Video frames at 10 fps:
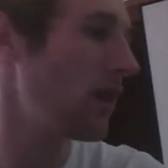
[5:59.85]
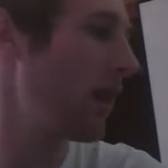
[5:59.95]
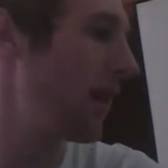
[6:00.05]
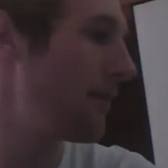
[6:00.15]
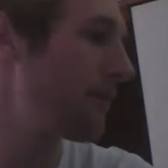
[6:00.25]

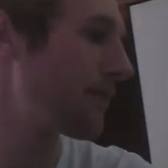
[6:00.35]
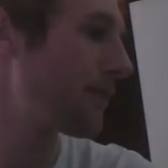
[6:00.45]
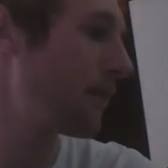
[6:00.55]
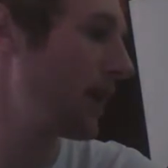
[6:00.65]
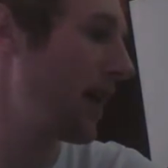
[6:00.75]

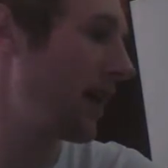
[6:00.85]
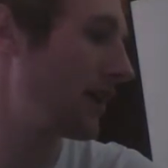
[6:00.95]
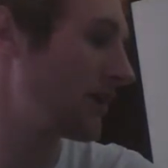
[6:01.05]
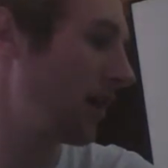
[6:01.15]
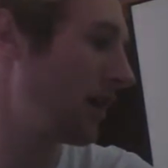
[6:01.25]
But
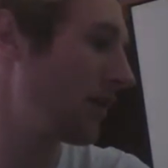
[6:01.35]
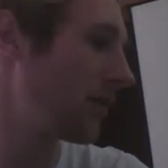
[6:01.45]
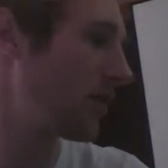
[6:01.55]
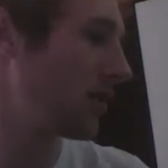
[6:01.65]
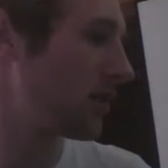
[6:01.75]
yeah, so
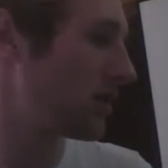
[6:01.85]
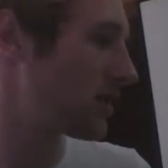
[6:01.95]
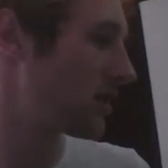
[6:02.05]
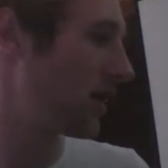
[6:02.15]
just